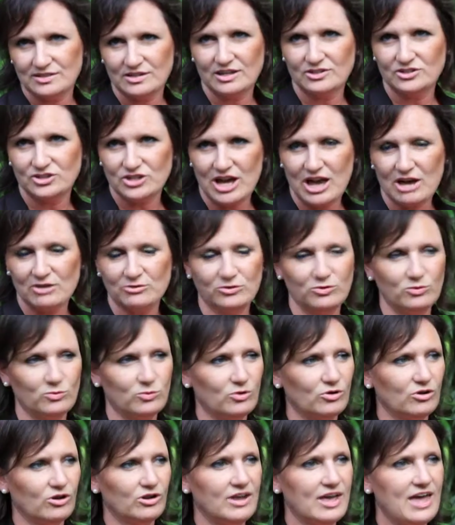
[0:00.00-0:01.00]
a child to the
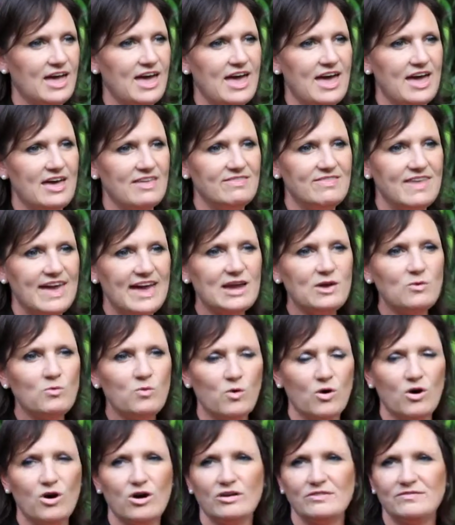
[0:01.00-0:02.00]
world, they
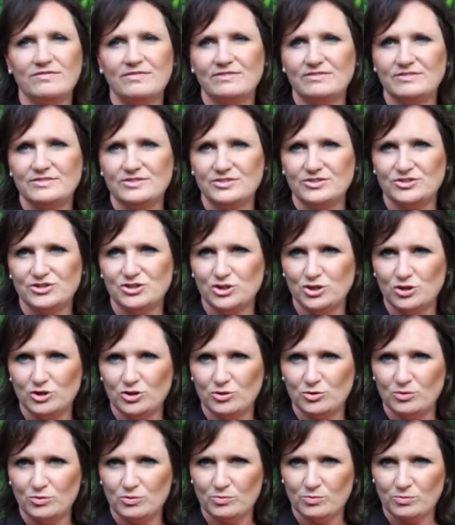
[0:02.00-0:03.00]
want
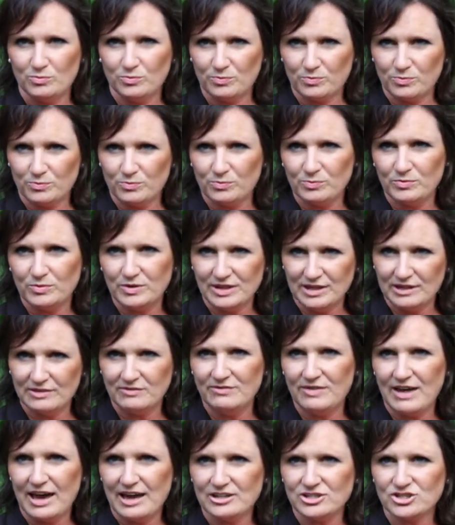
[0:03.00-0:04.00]
to give
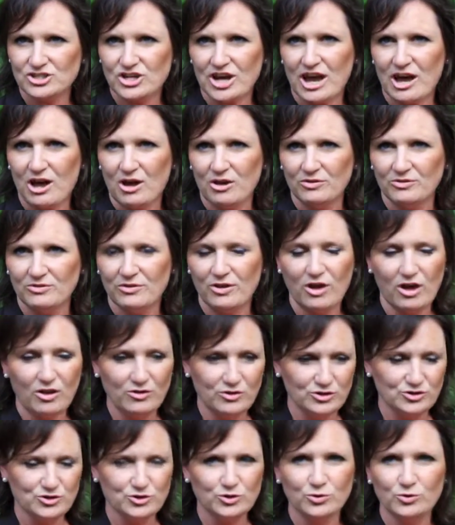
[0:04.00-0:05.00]
that child
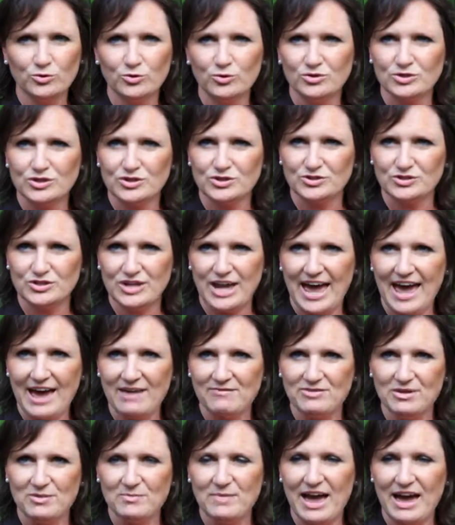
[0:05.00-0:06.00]
the tools to
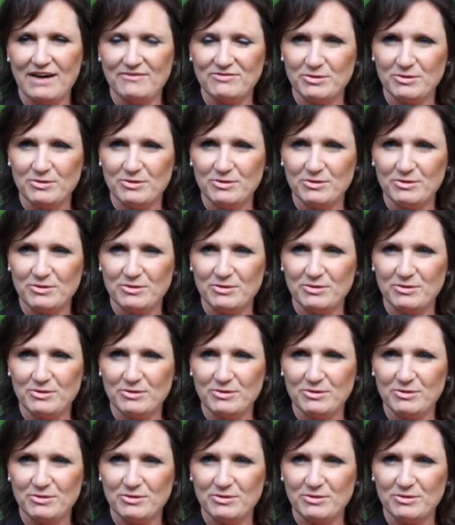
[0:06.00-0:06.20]
have them have